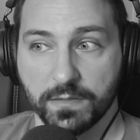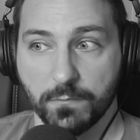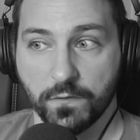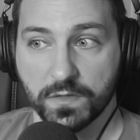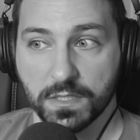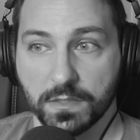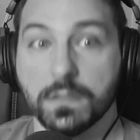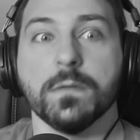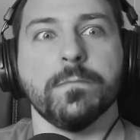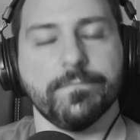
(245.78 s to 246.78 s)
movie,
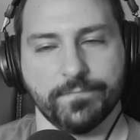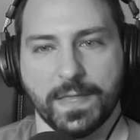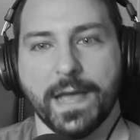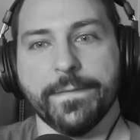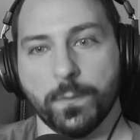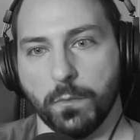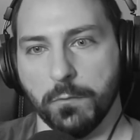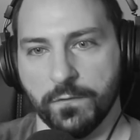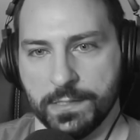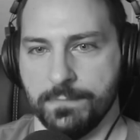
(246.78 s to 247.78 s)
and then we'll
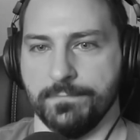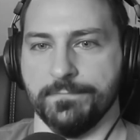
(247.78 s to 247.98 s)
movie.